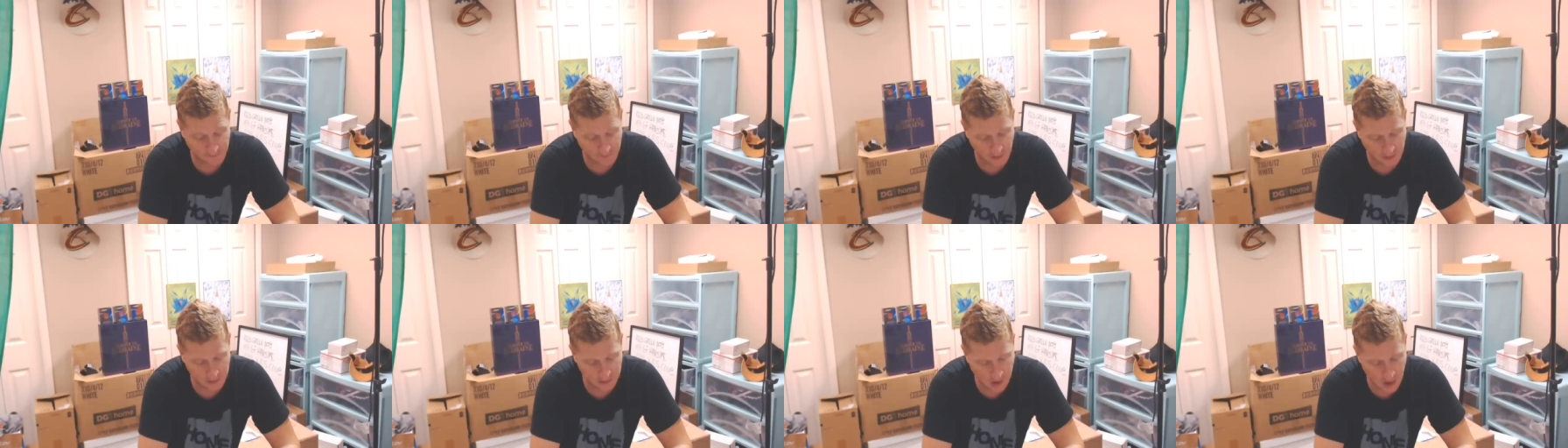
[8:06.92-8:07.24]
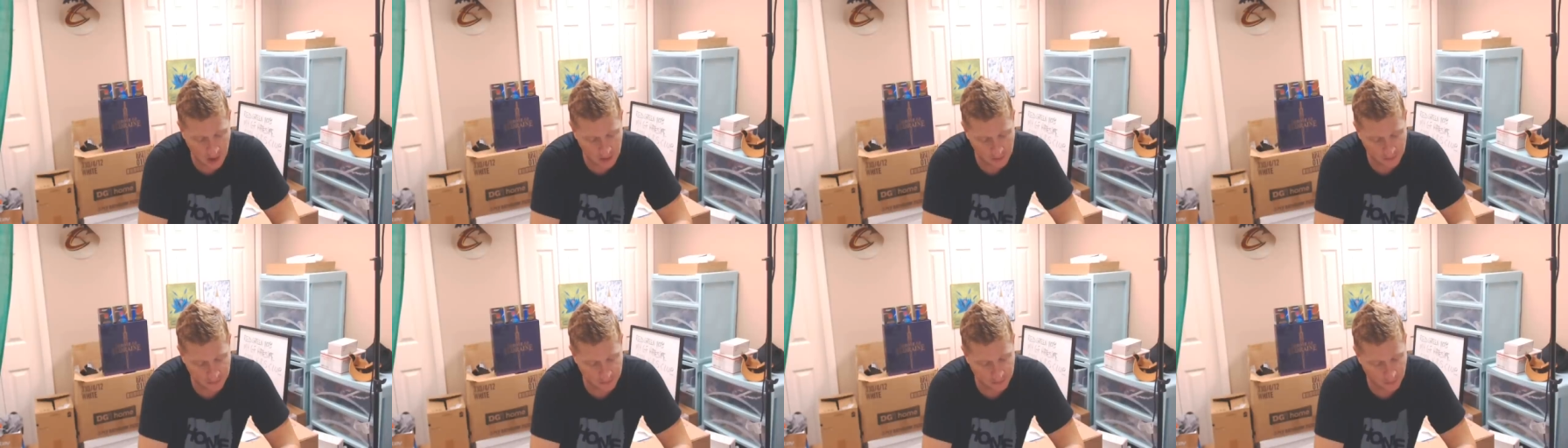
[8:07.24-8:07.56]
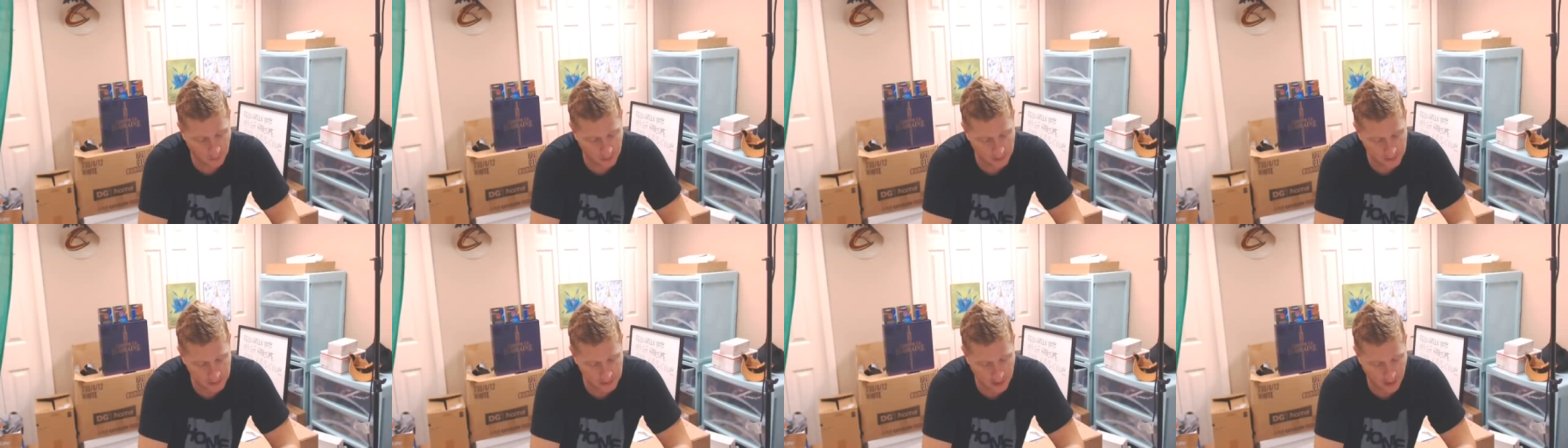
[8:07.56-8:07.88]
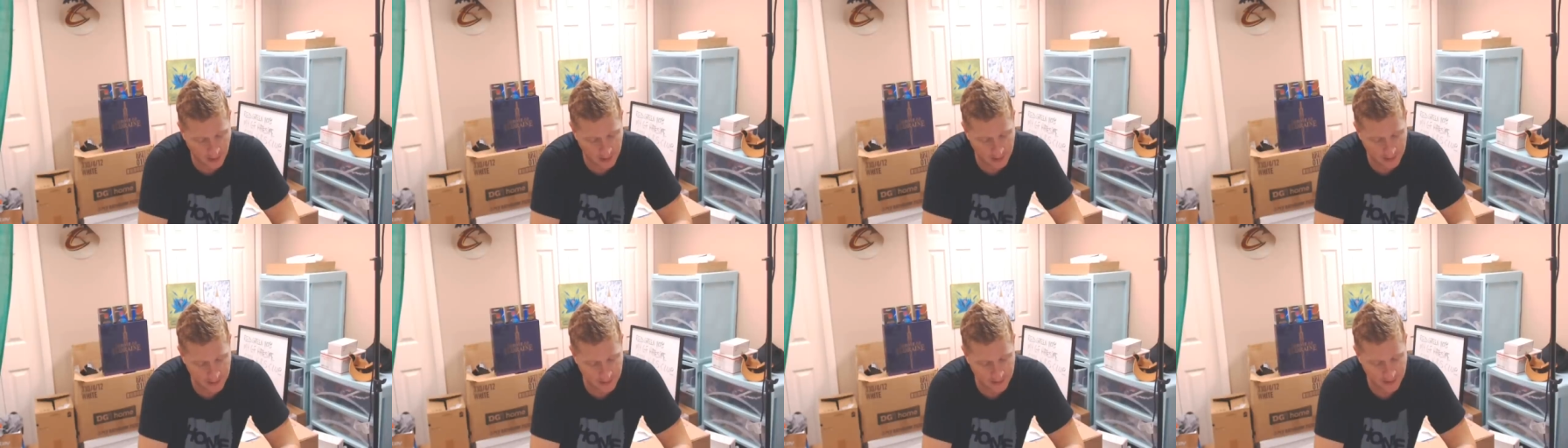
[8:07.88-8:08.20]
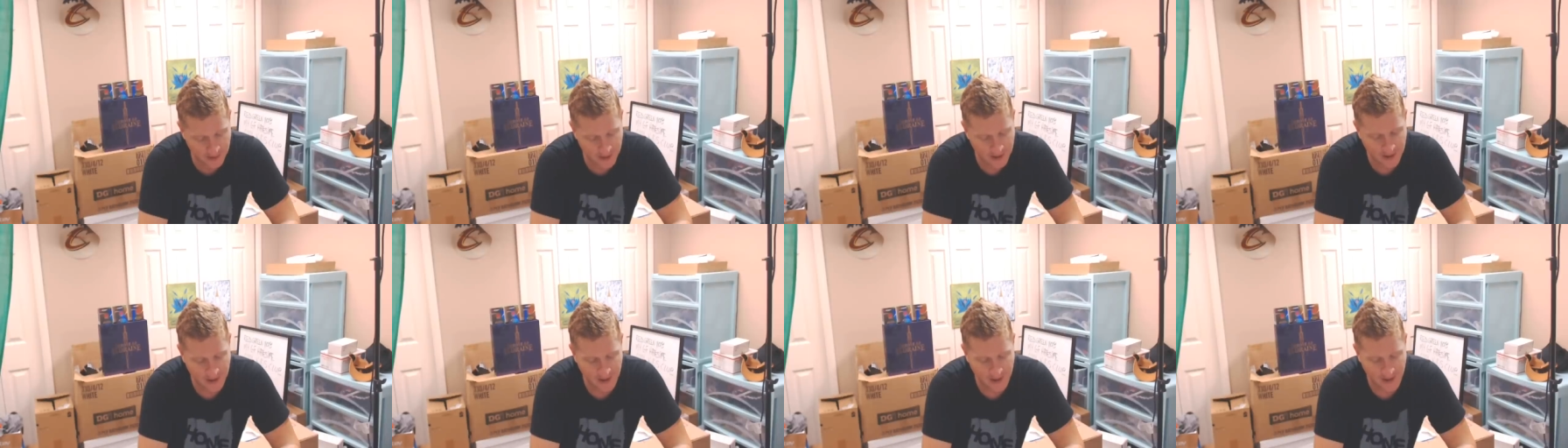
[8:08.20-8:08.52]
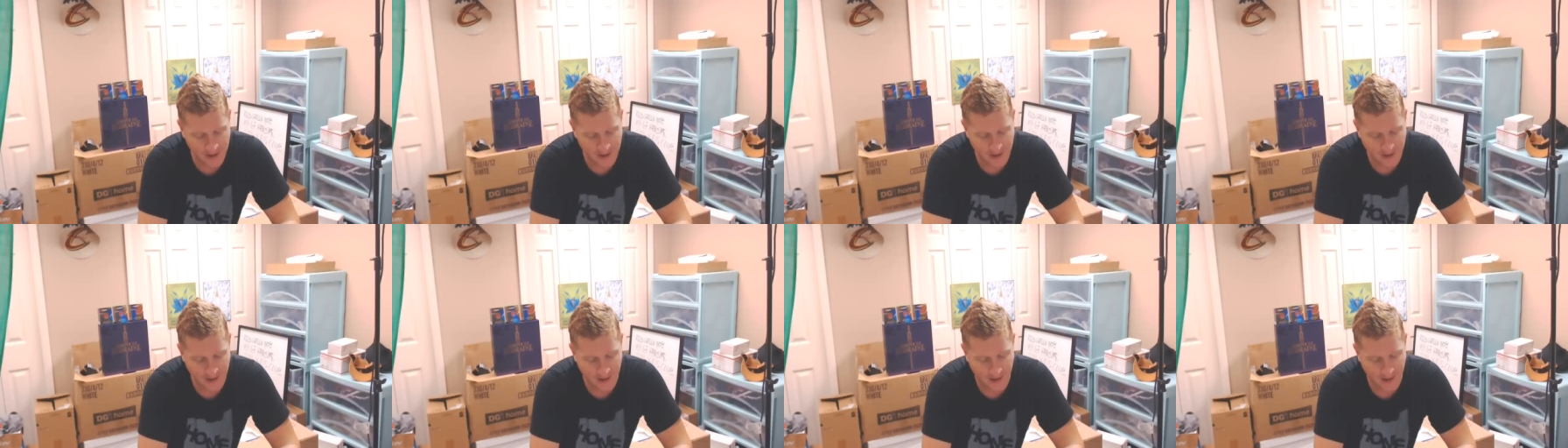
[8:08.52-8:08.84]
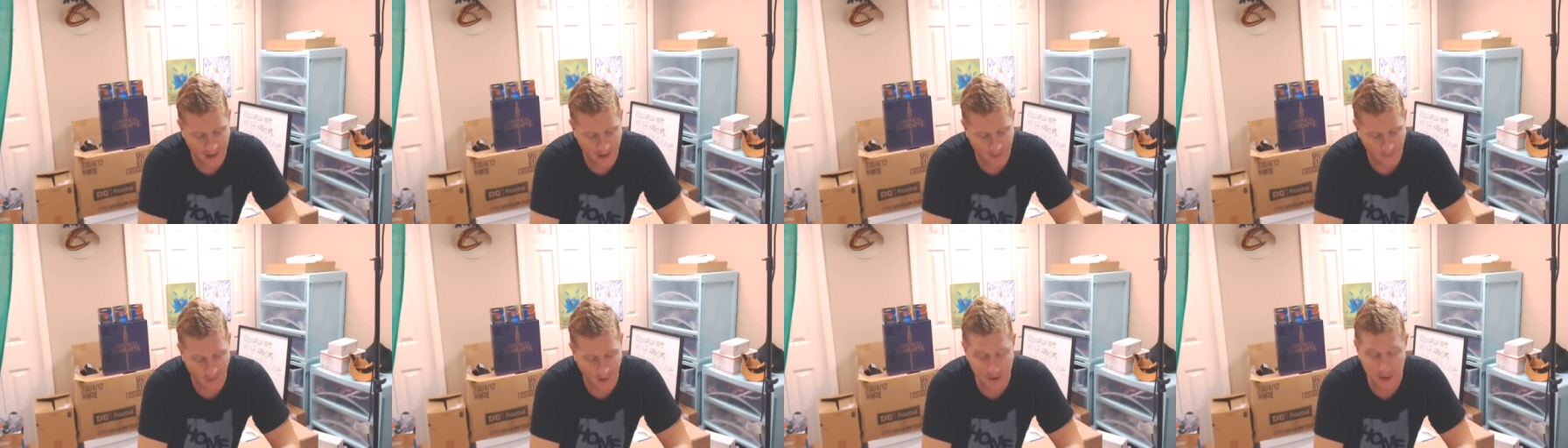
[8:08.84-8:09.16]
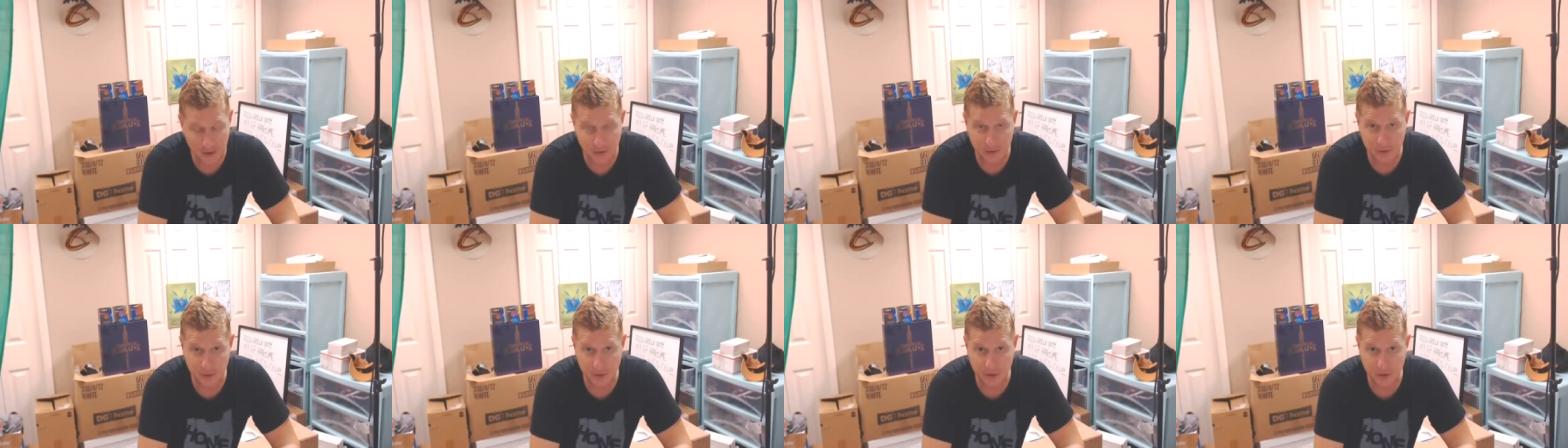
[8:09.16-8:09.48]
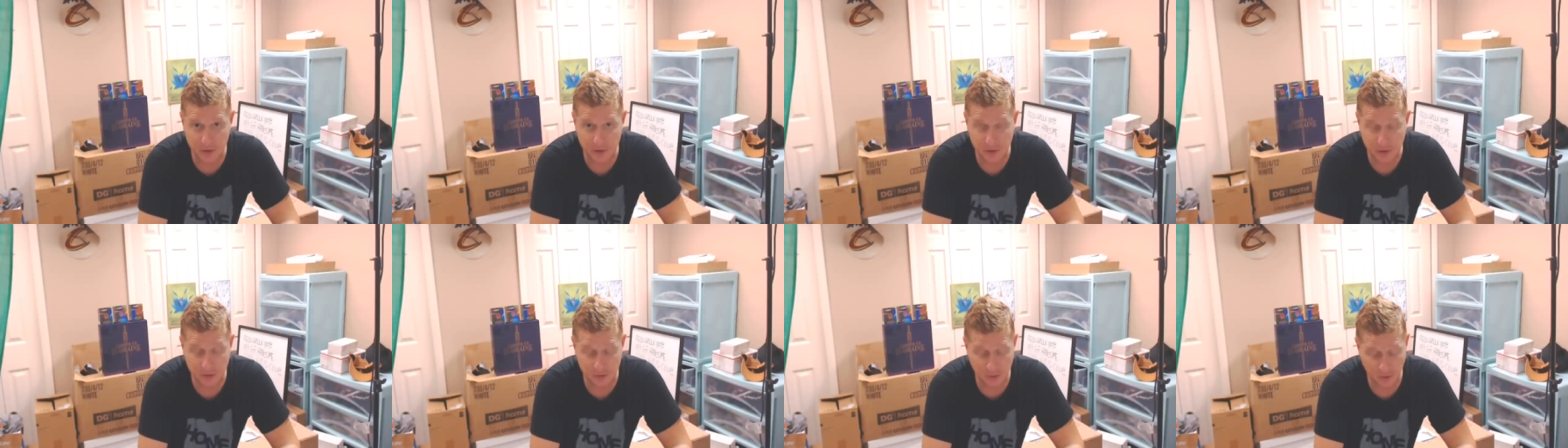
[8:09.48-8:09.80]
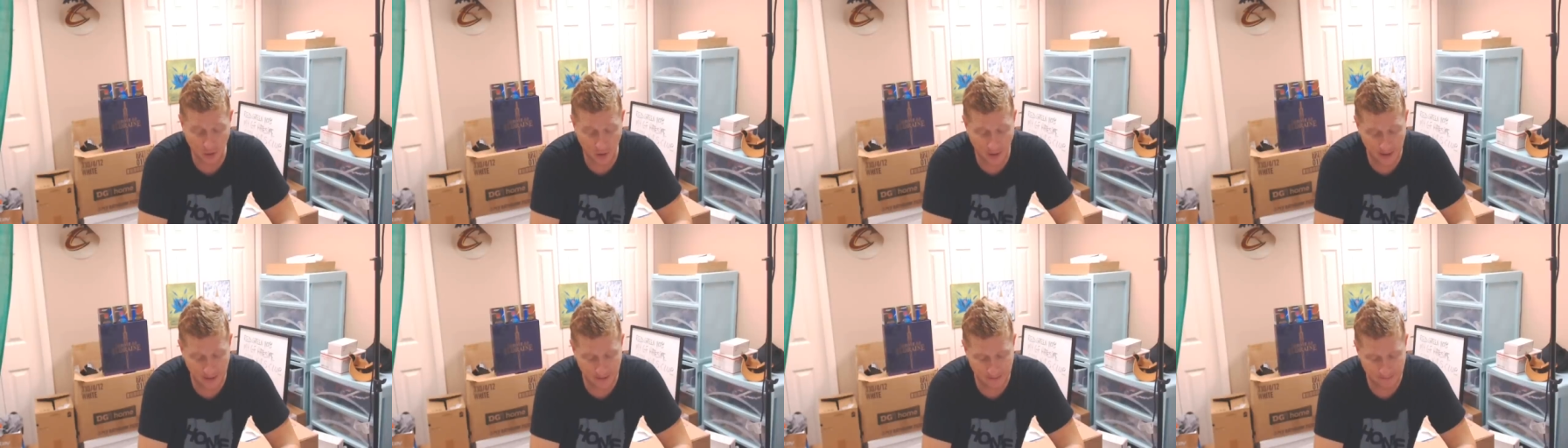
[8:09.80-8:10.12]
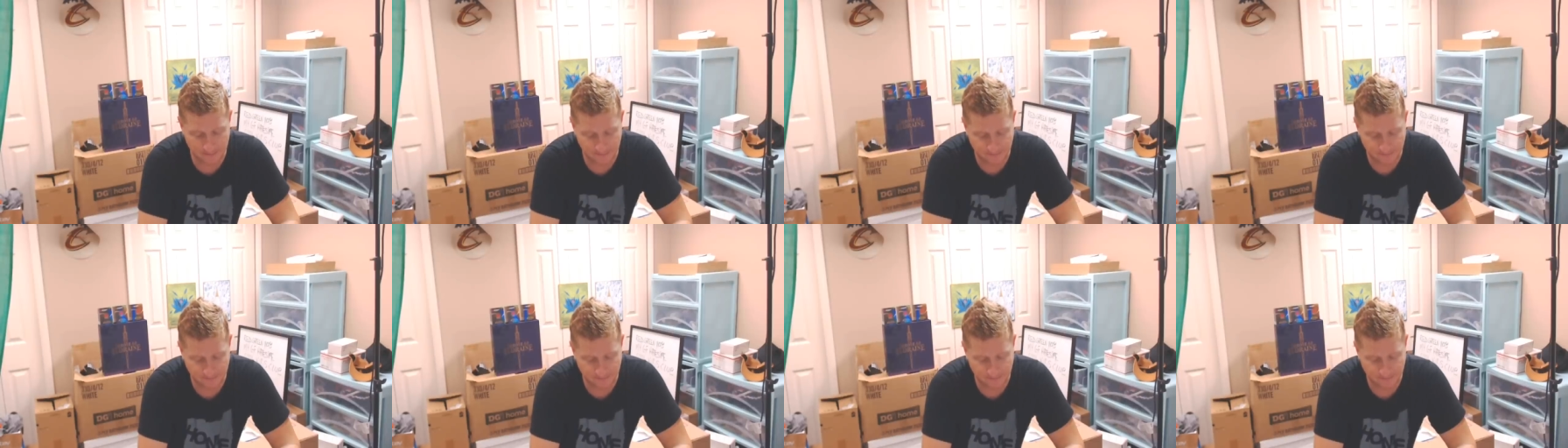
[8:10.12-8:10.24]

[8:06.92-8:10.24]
along with one card I want you to destroy,